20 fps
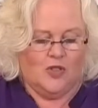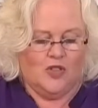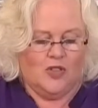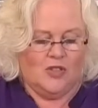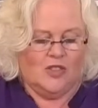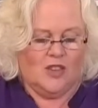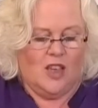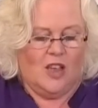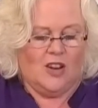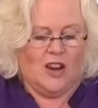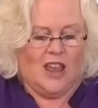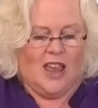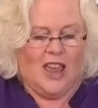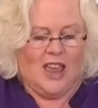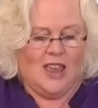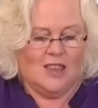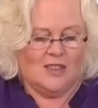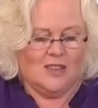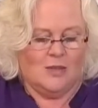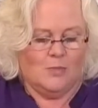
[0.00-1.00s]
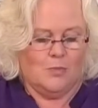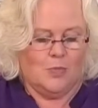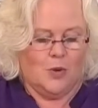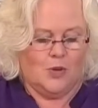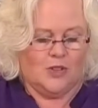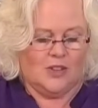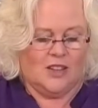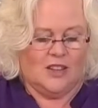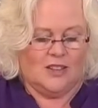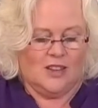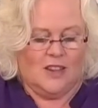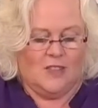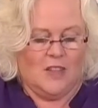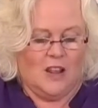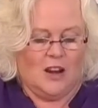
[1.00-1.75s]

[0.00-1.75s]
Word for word: just going to heat emboss this and then